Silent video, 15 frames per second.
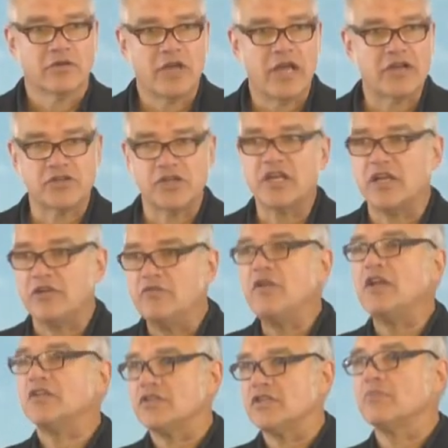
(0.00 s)
they actually
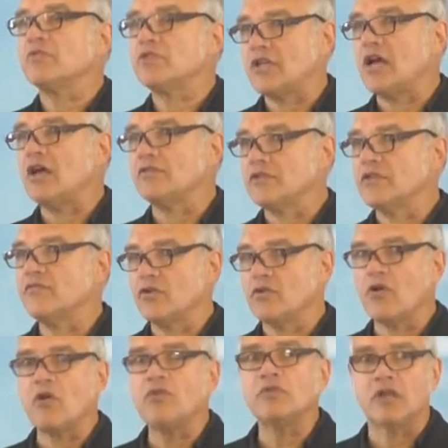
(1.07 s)
convince themselves of
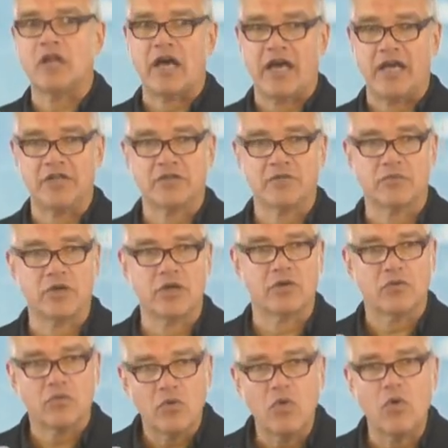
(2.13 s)
their own lies. What a
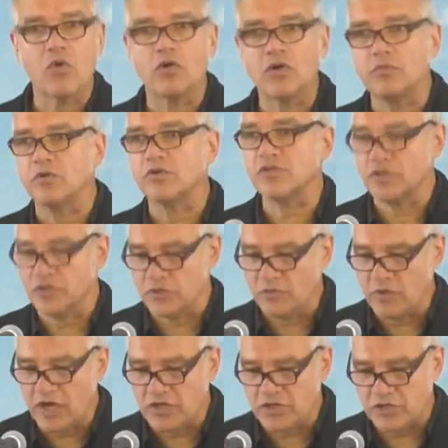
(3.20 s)
horrible
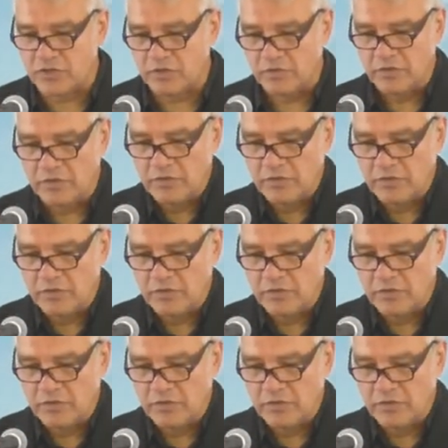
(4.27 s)
situation.